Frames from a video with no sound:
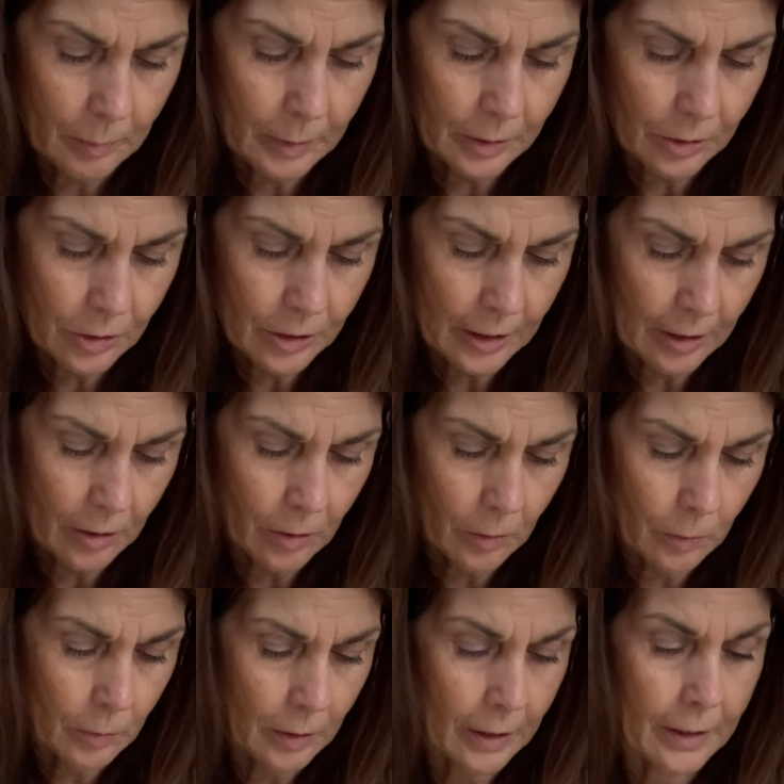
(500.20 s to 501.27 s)
punch that
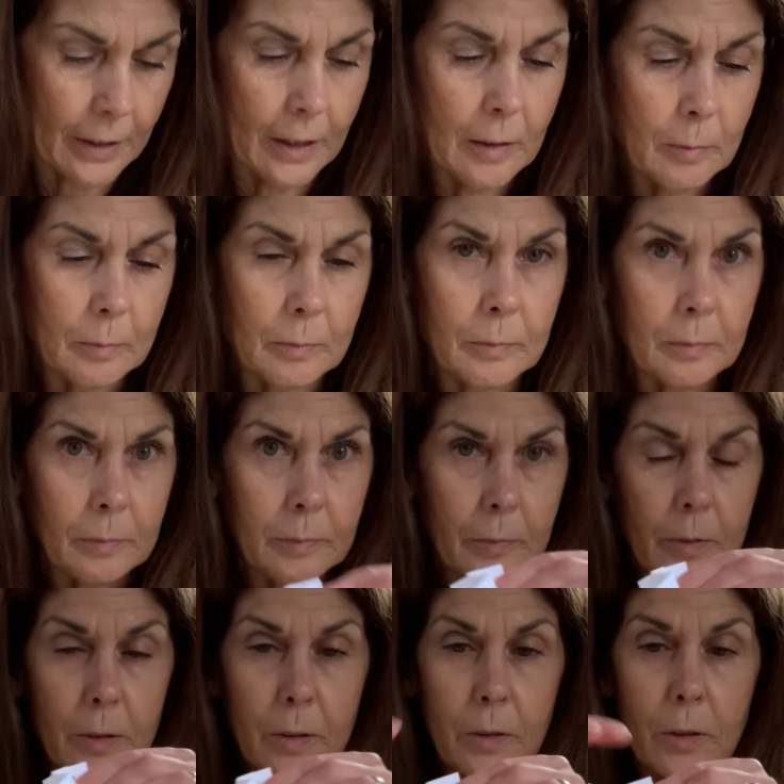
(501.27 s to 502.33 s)
hole like that.
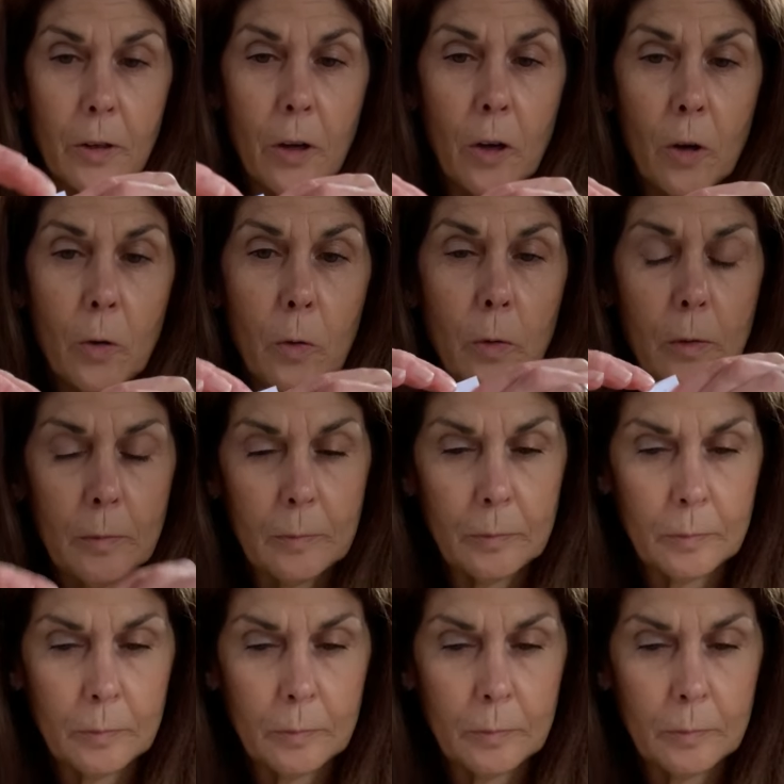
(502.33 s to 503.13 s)
Got a hole.